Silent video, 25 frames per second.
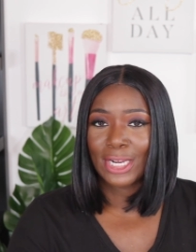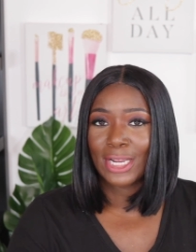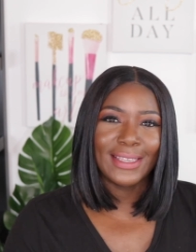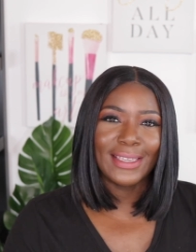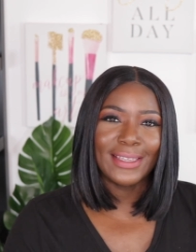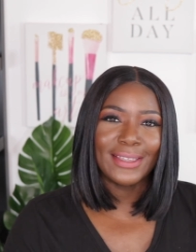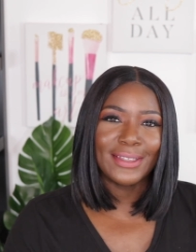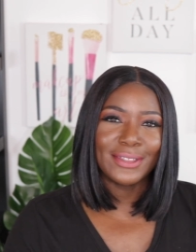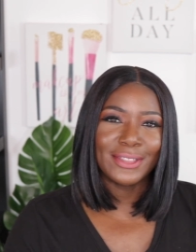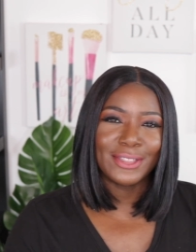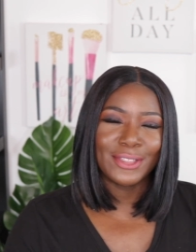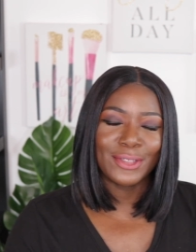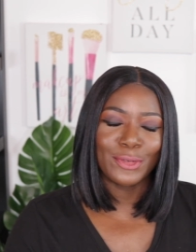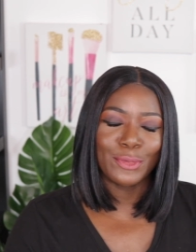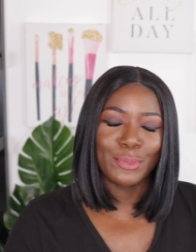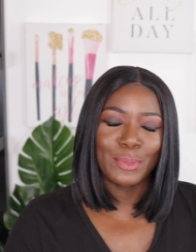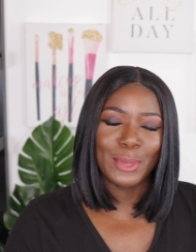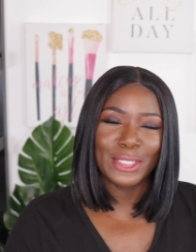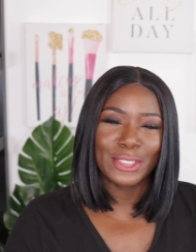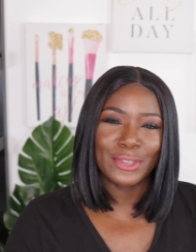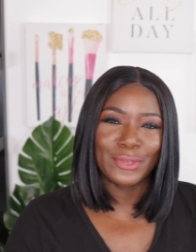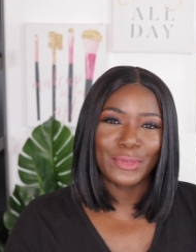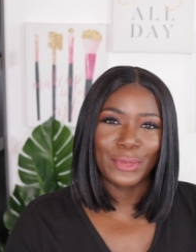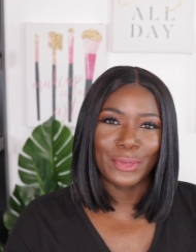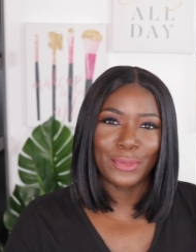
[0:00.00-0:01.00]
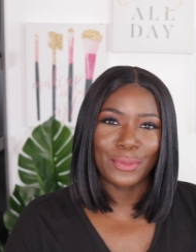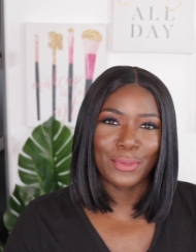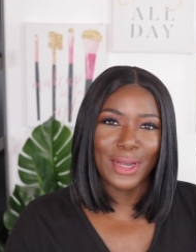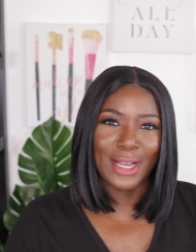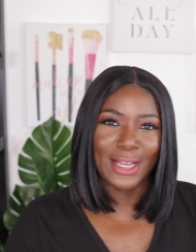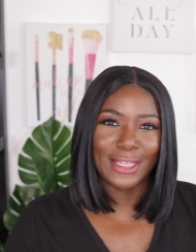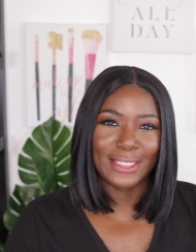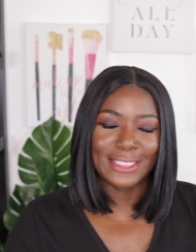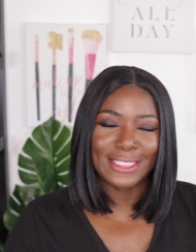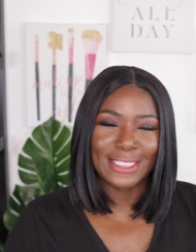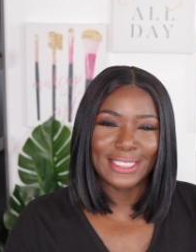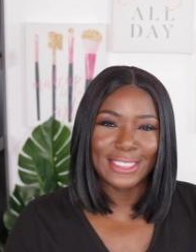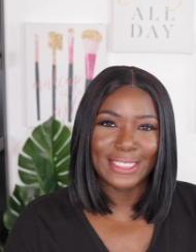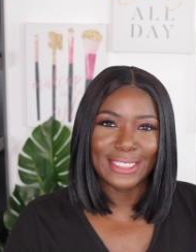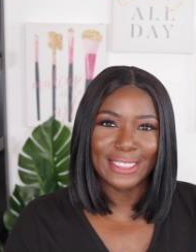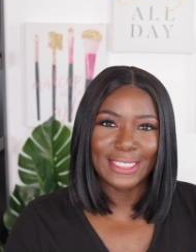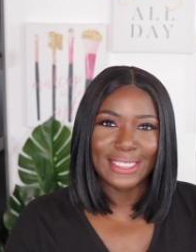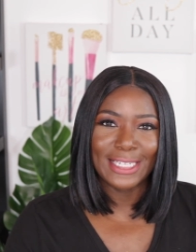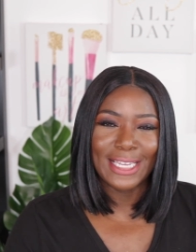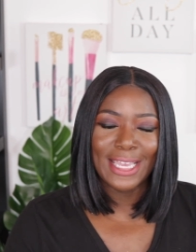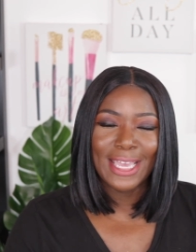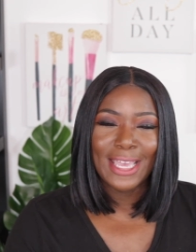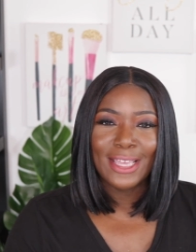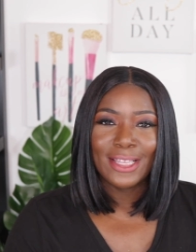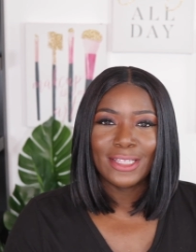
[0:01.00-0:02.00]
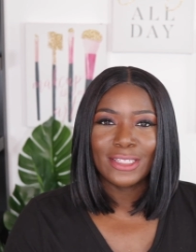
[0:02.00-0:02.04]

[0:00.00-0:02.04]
Thank you so much for watching.